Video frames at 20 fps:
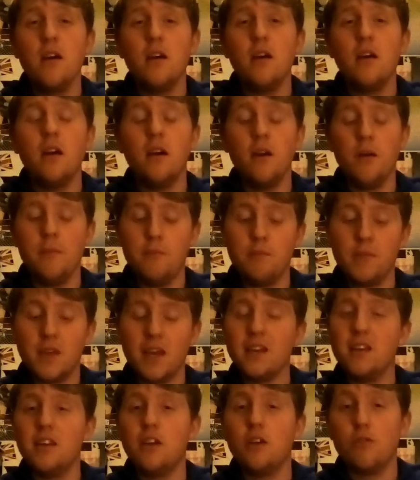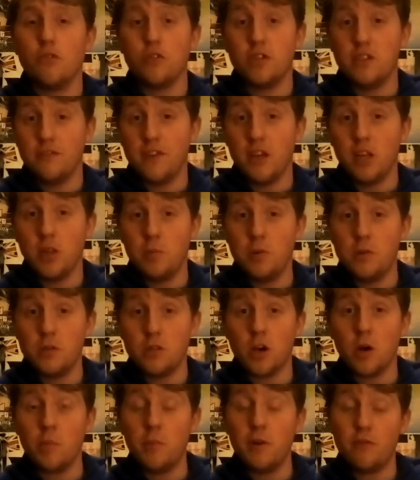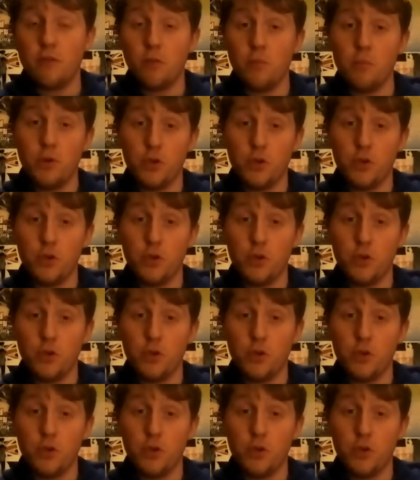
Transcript: Candy Crush developers copied from